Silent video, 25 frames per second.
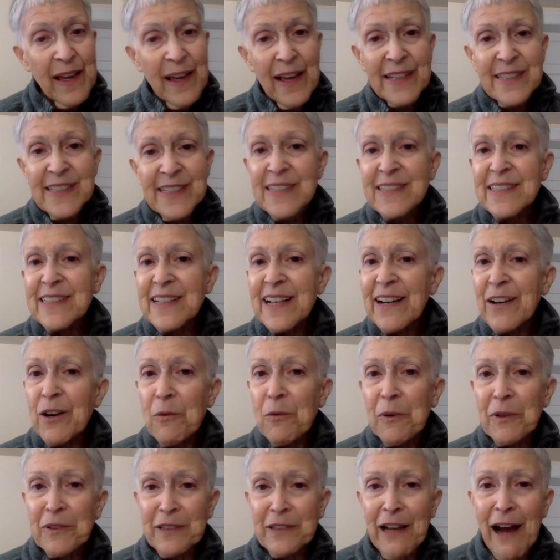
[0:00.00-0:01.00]
It's a
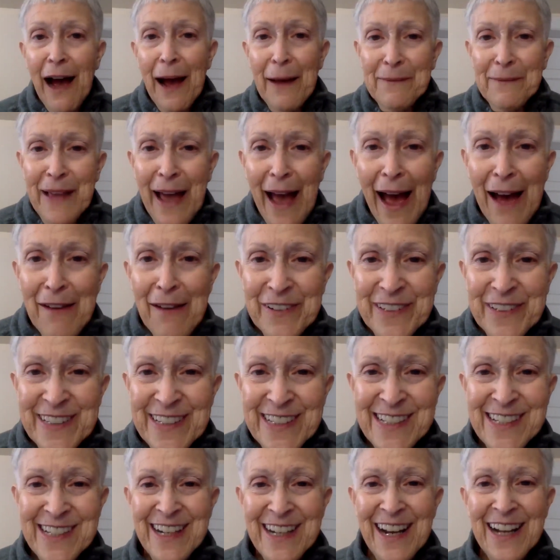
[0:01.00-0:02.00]
terrible time to have a
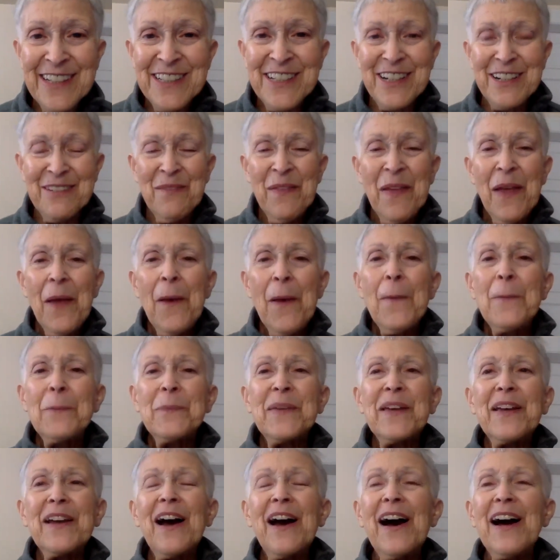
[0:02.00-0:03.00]
discussion,
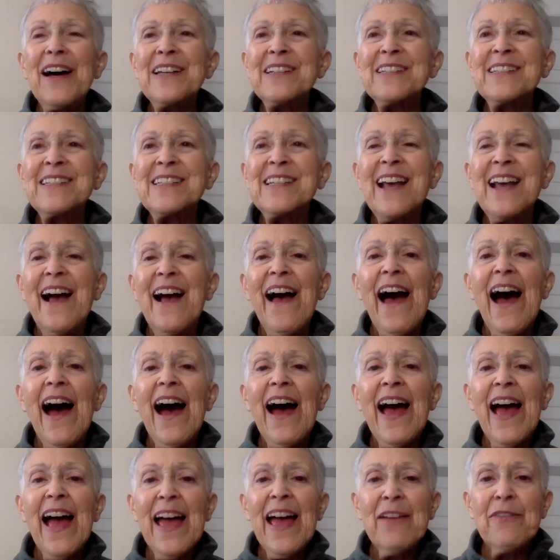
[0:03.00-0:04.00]
because
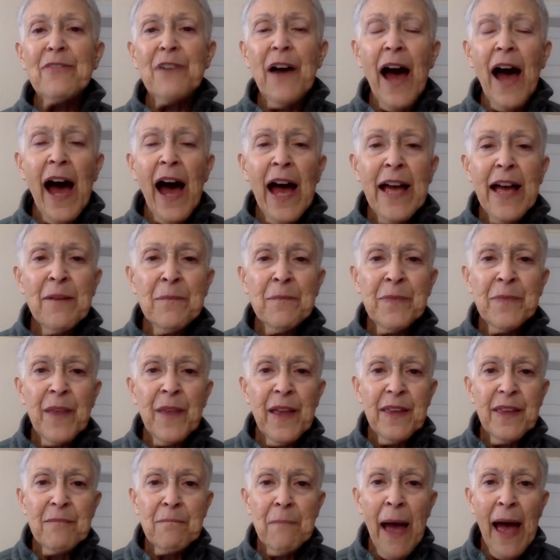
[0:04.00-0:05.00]
if I am
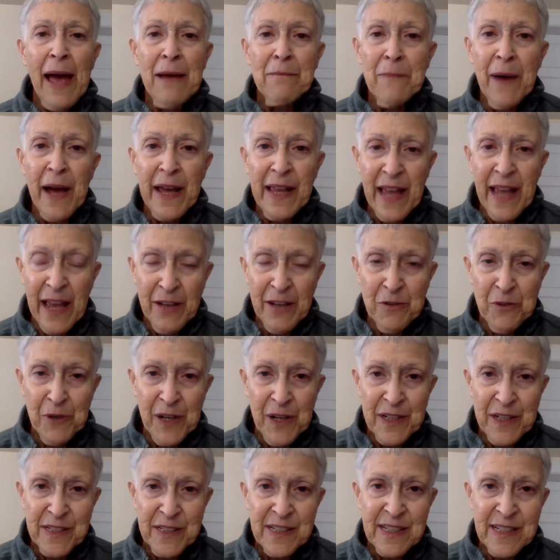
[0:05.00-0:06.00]
at my
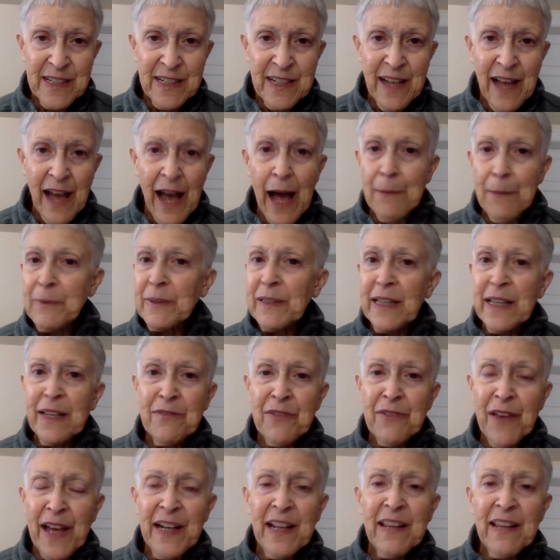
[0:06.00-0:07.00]
angriest, I
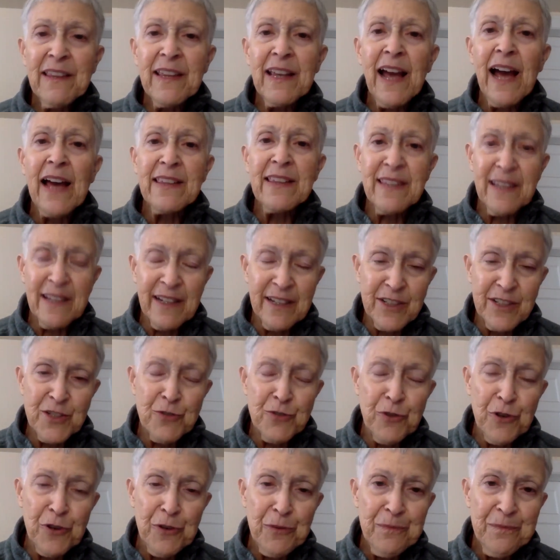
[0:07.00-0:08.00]
believe anything I think is
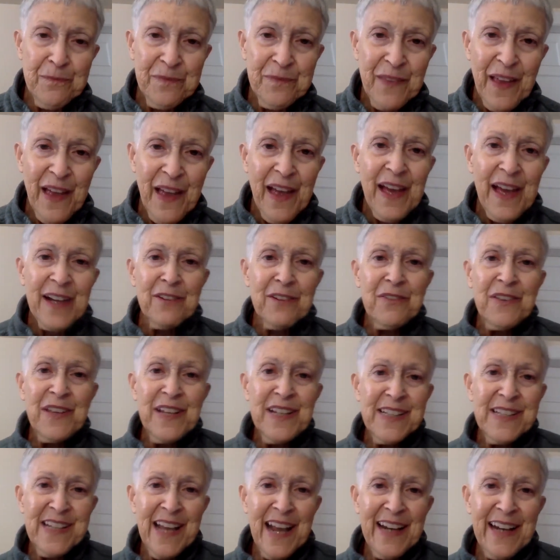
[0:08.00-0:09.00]
true. And if
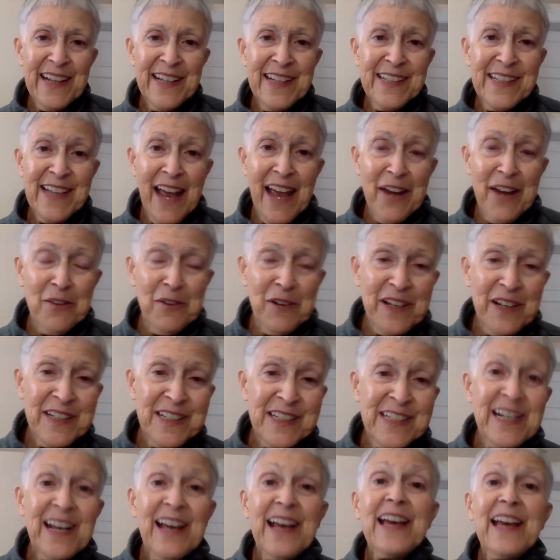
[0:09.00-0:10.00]
he's at his
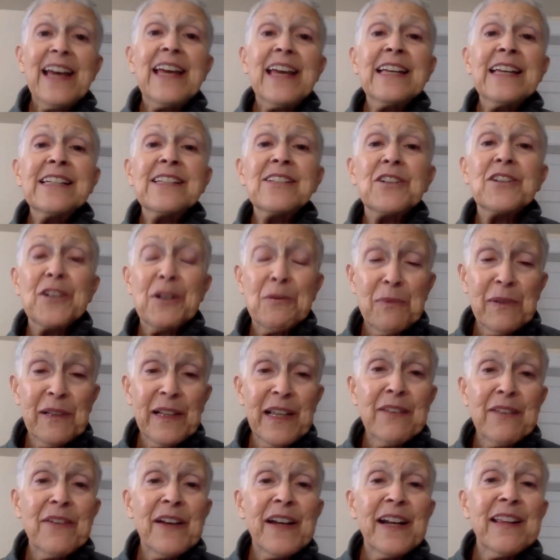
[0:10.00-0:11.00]
angriest, he's going to
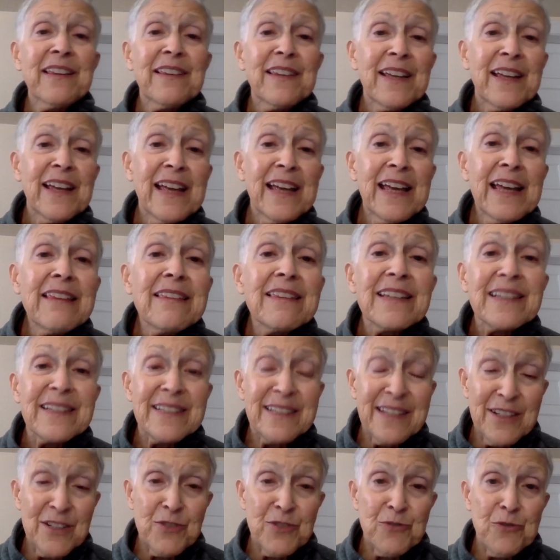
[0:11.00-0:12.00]
believe anything he
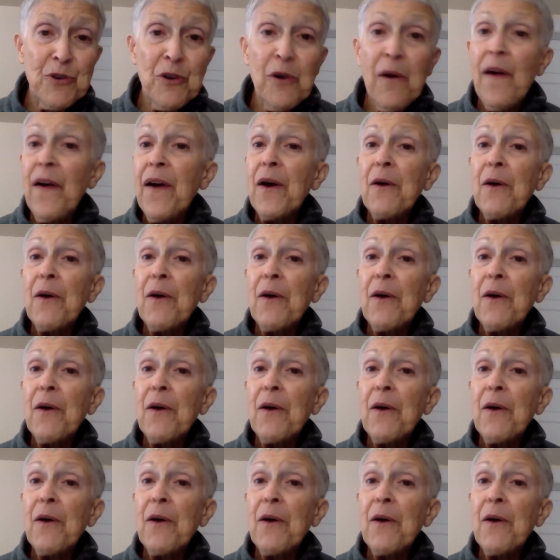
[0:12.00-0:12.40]
thinks is true.